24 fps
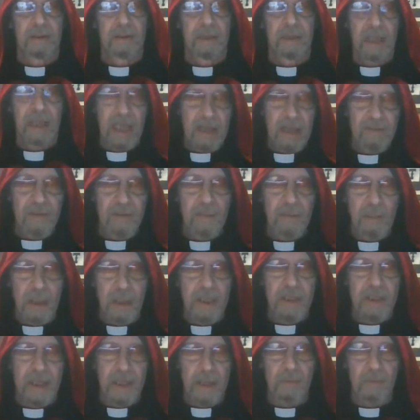
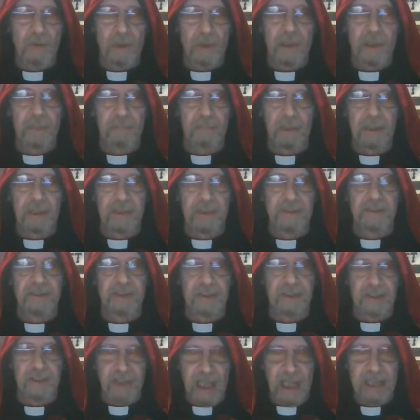Everybody that really believes in
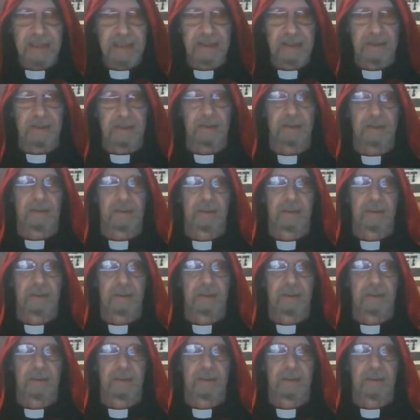Satan.